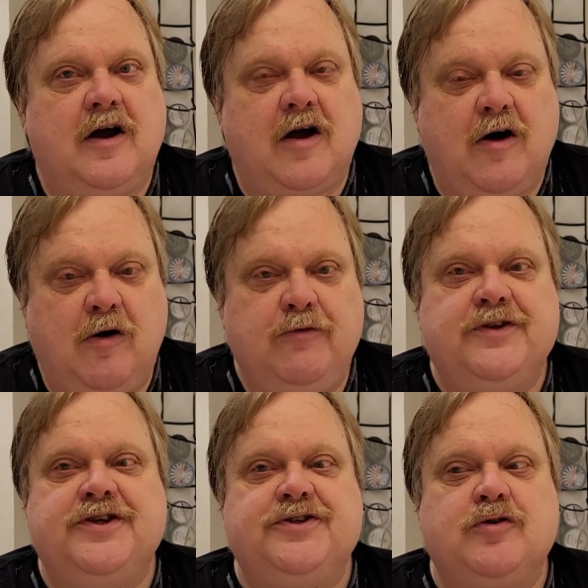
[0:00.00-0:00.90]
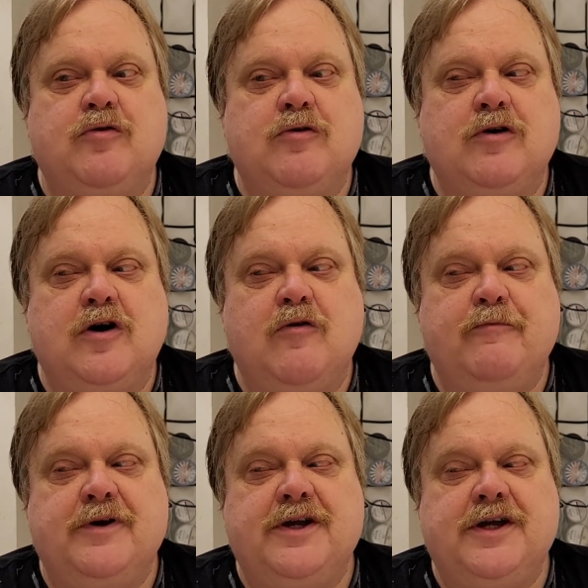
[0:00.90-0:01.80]
holding the door
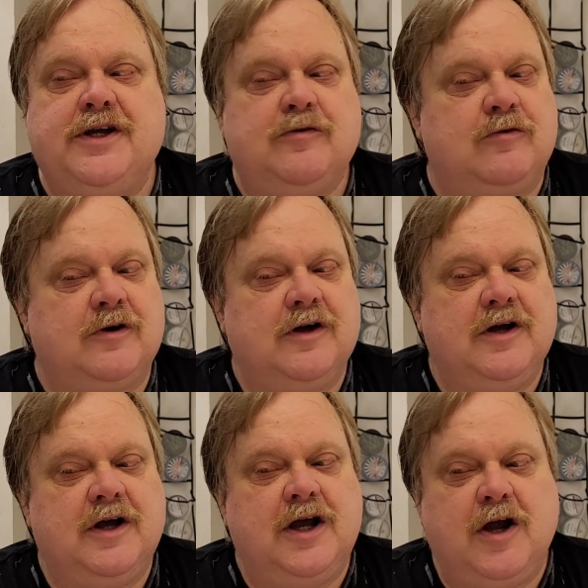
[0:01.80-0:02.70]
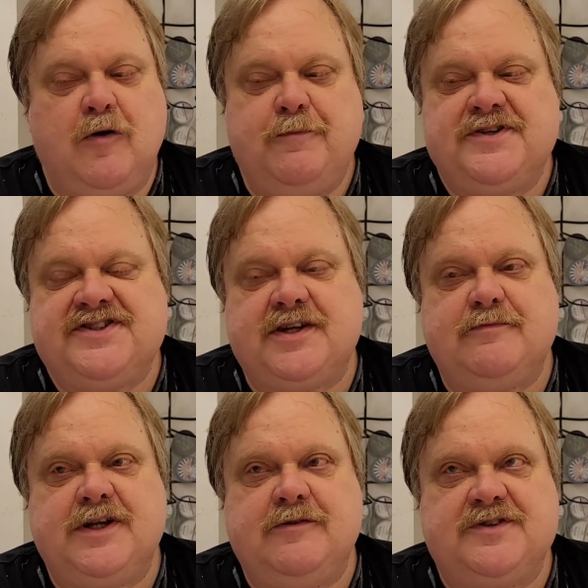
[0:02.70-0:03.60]
open or helping
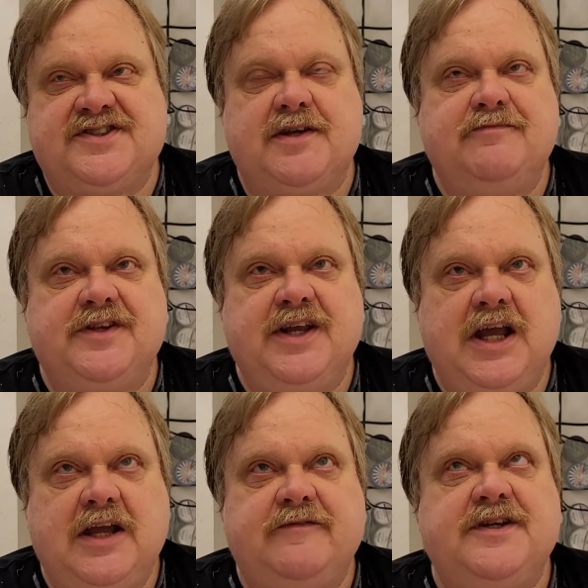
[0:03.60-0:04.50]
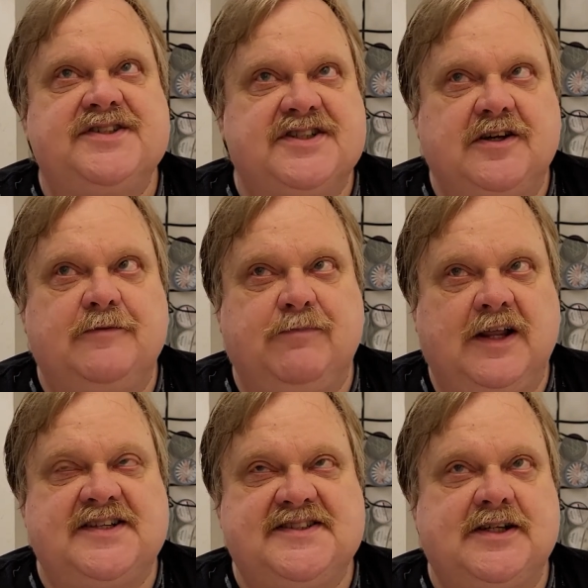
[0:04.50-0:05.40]
somebody with something heavy is going to
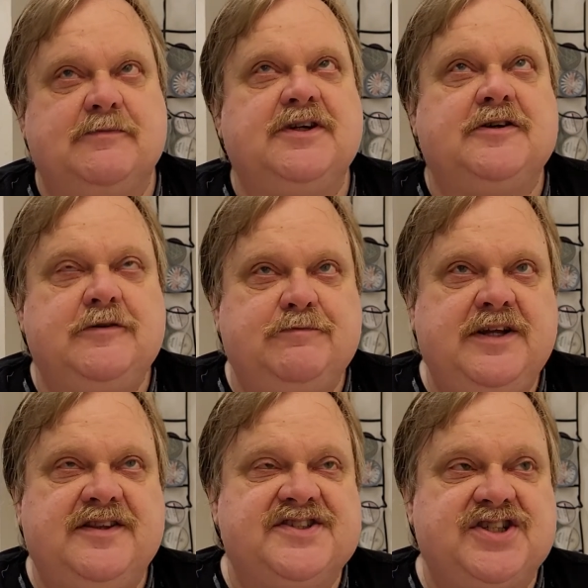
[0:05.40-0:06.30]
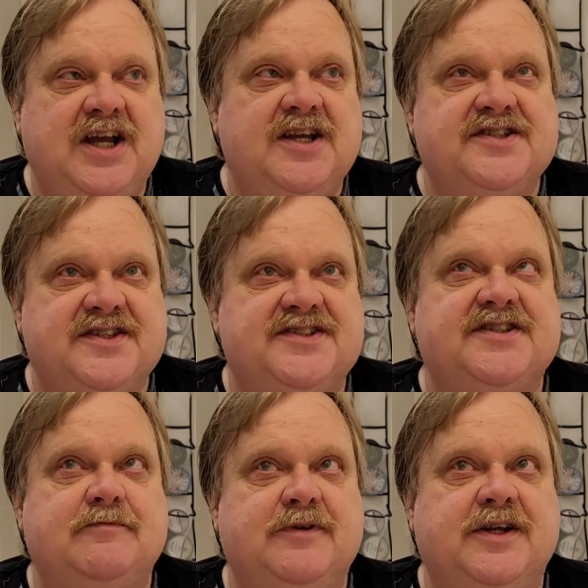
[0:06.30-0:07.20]
bless them. It could be the change that
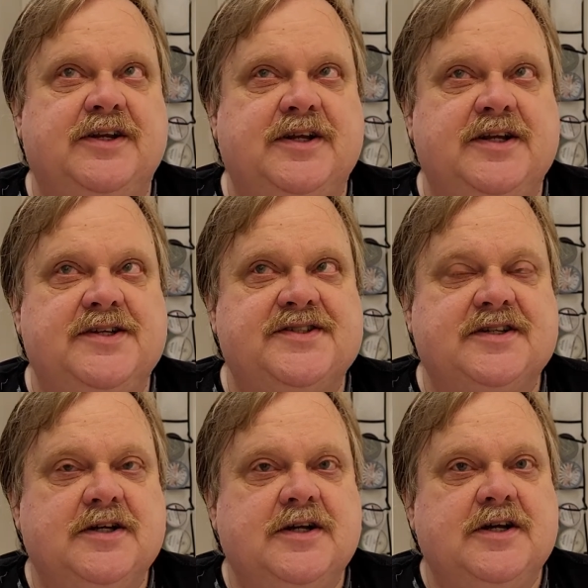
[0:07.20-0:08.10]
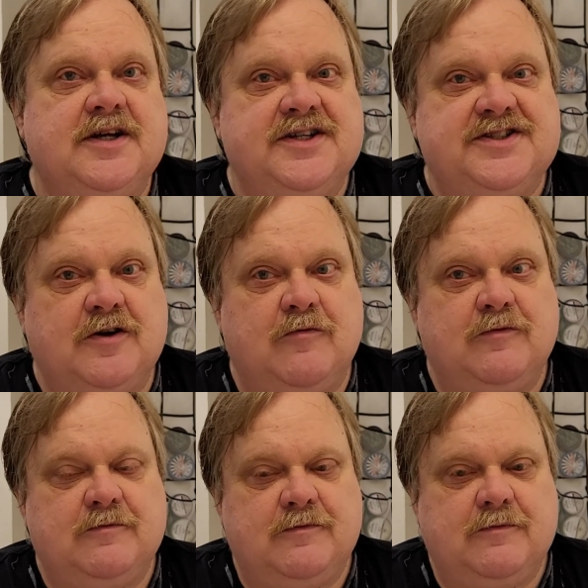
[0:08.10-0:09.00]
somebody needs. So,